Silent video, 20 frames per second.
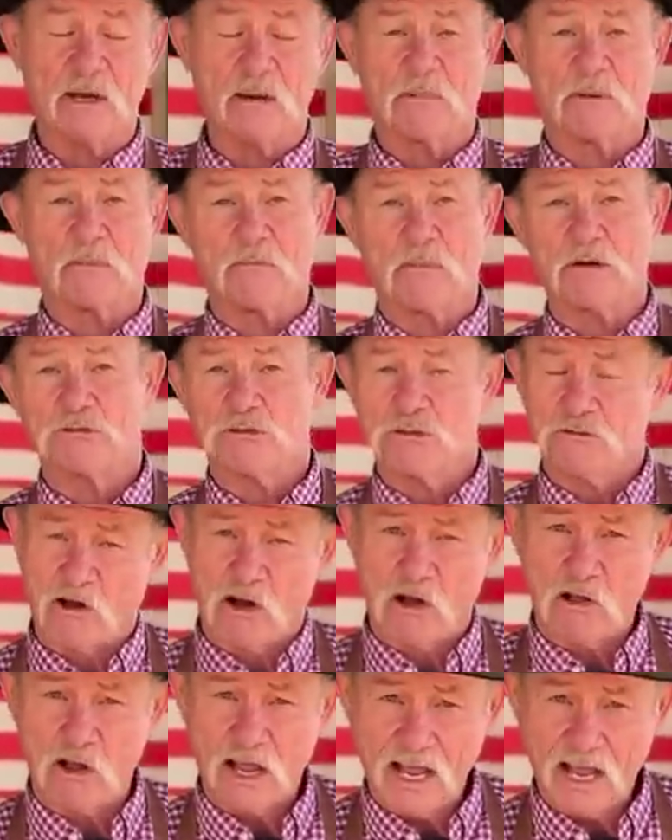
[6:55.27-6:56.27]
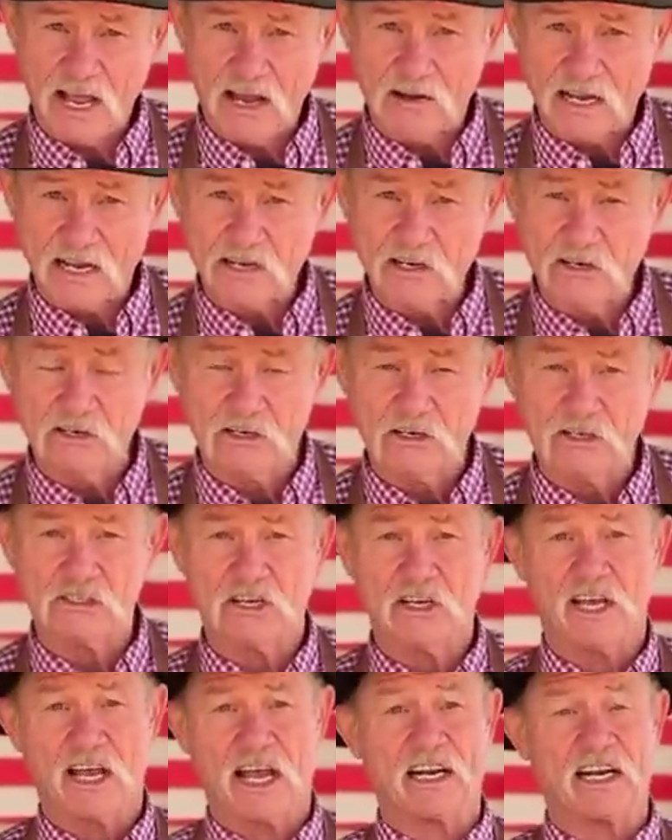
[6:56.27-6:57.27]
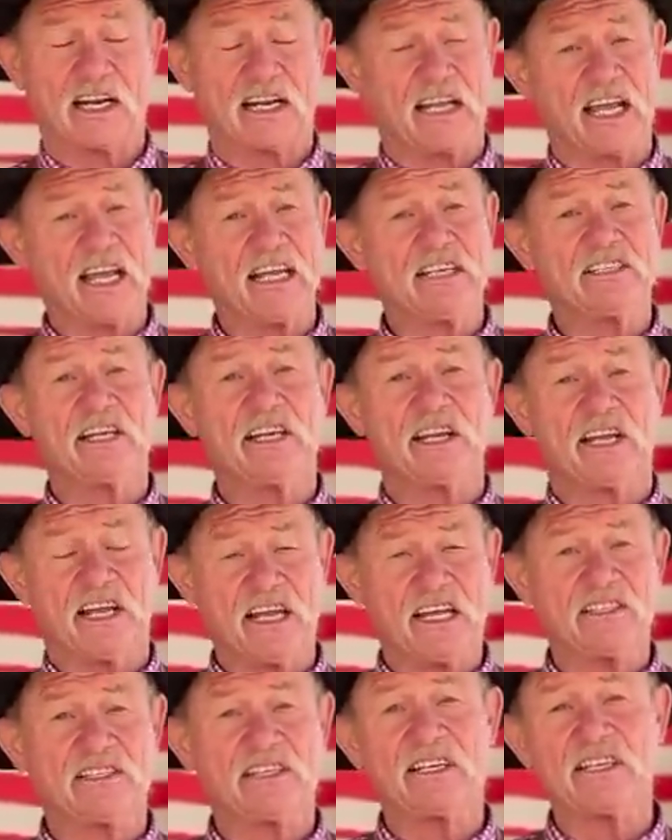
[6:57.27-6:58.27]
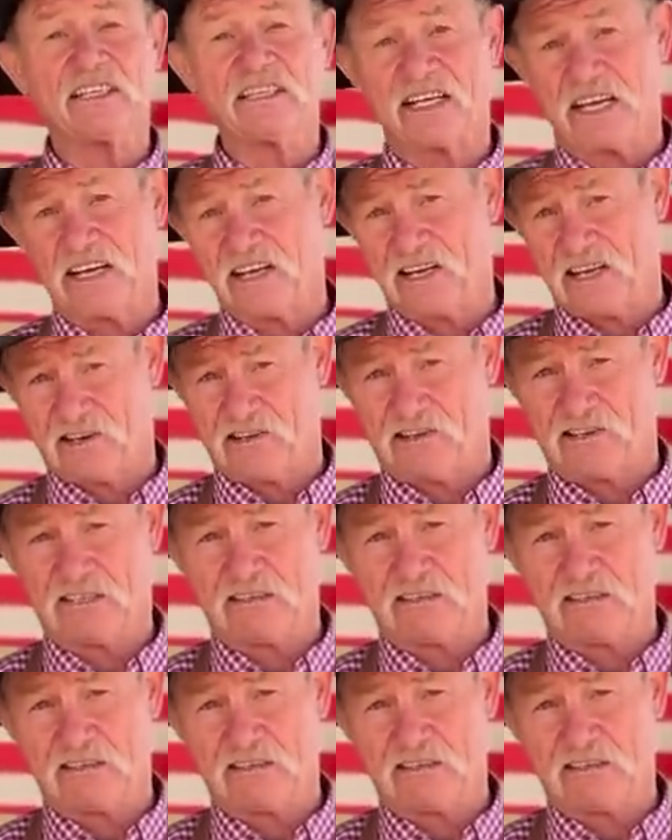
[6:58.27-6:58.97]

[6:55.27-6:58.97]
but most of all, how it cooks, and it isn't easy to take care